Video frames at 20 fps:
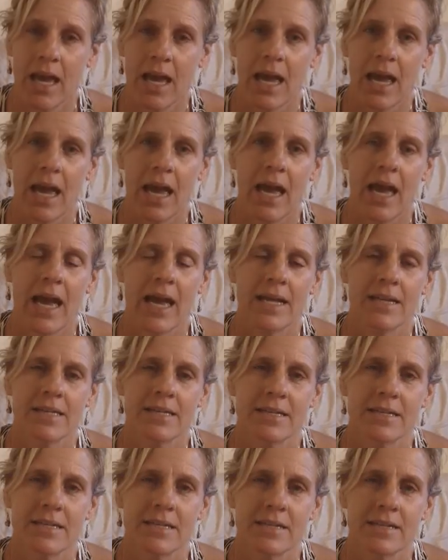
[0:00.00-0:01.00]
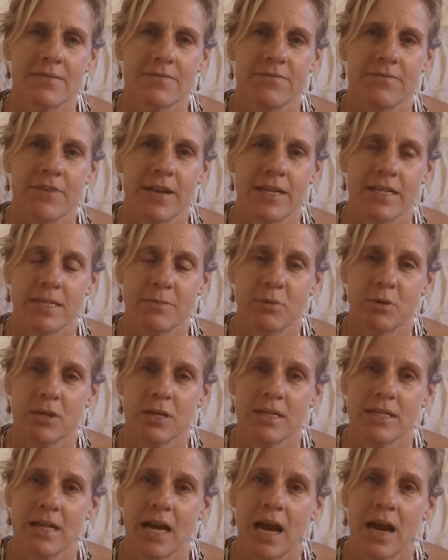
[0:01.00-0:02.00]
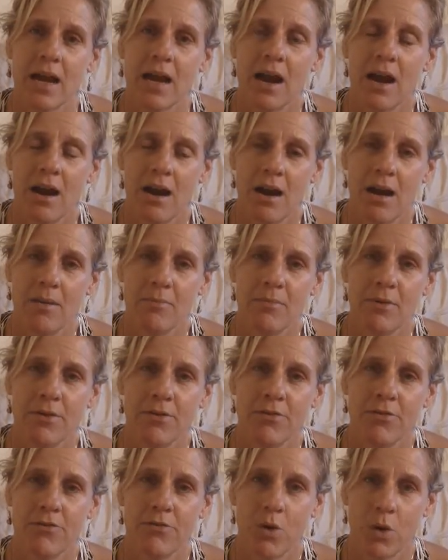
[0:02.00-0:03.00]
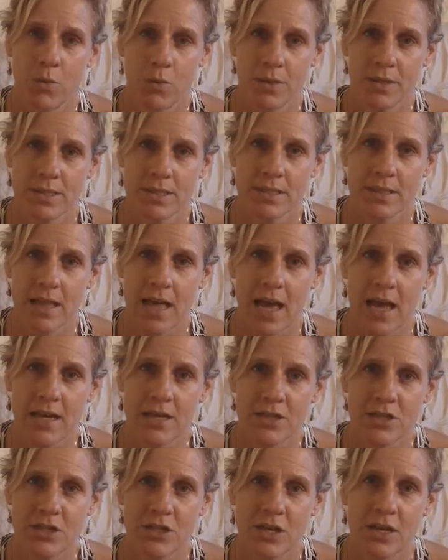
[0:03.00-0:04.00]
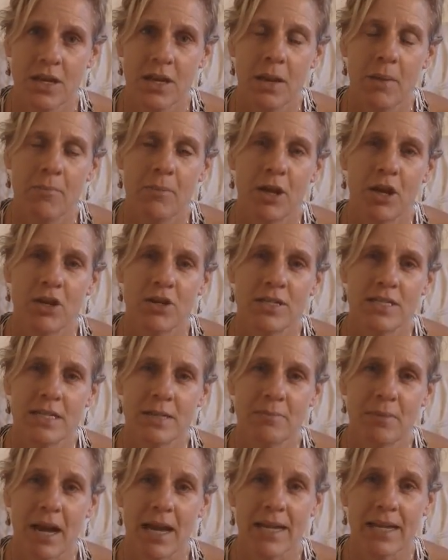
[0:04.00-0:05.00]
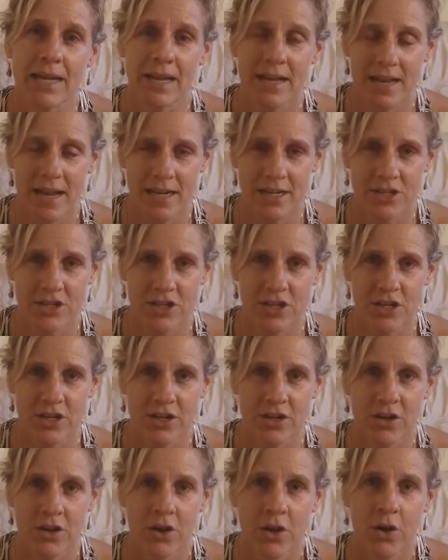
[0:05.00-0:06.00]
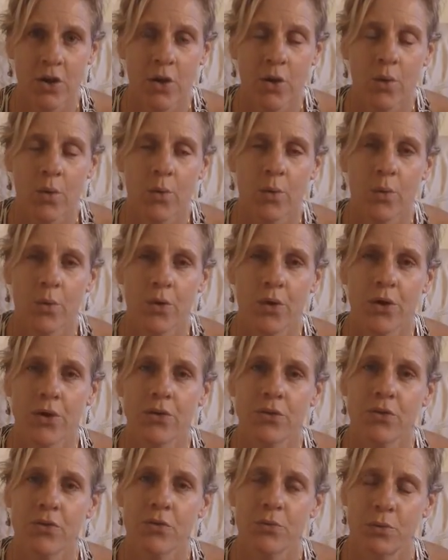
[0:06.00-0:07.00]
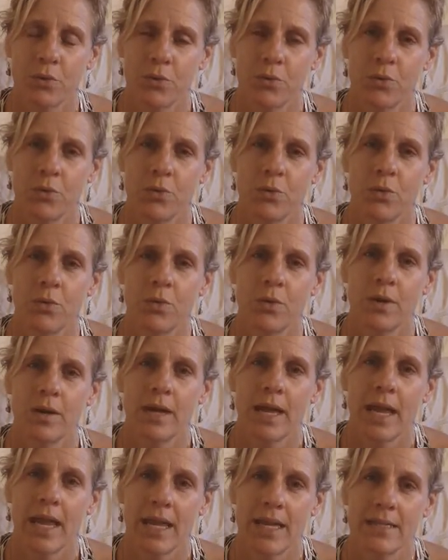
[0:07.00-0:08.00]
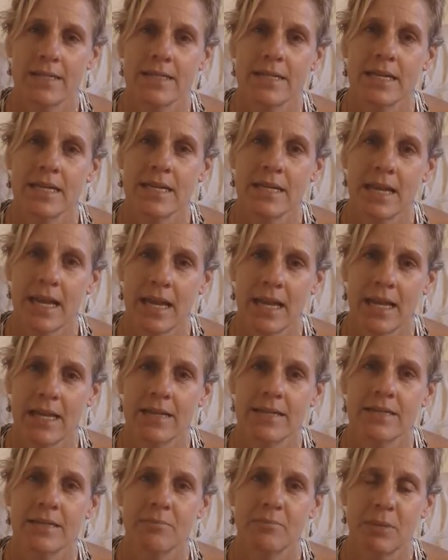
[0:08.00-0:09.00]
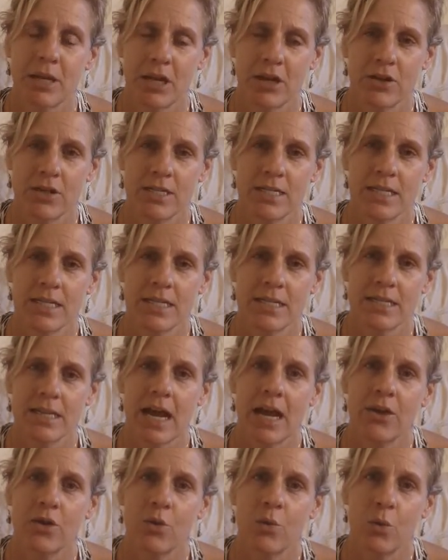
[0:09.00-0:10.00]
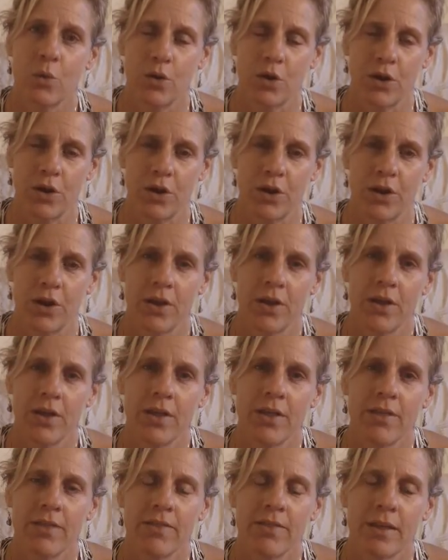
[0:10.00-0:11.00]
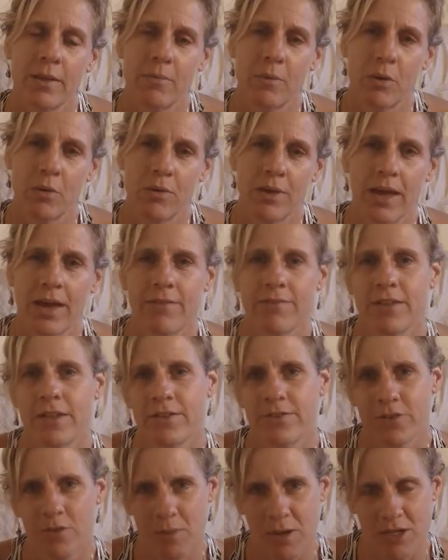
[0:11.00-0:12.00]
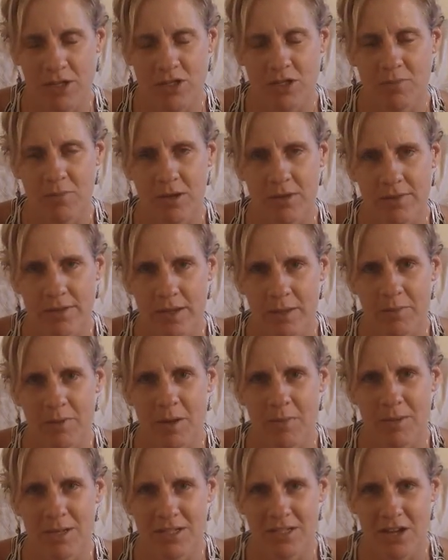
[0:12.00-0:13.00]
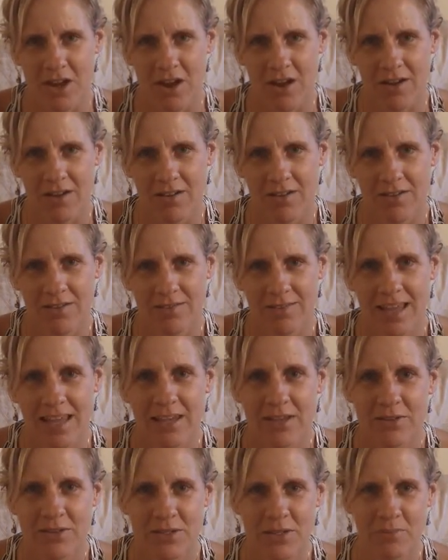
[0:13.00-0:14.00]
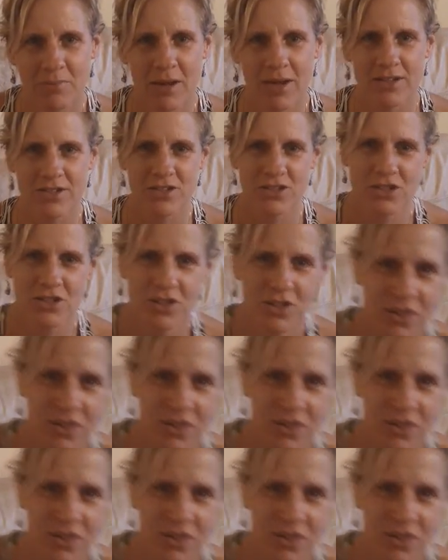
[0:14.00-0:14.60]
at facebook.com/parenting by connection, or through handinhandparenting.org. They both have the information about the upcoming talk. Thank you so much.